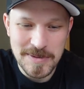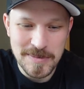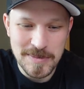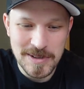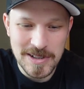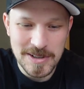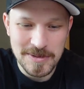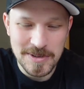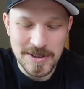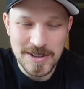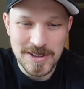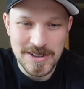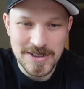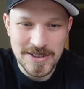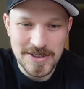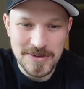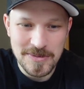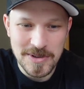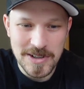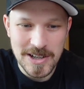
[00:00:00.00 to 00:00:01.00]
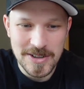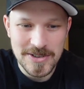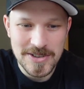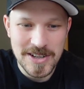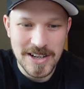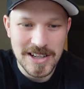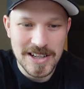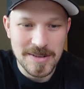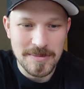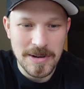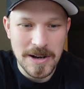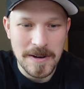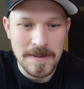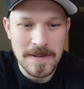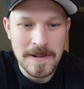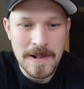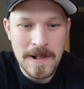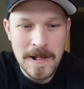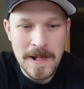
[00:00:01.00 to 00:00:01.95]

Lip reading: to begin with because it's what I was talking about.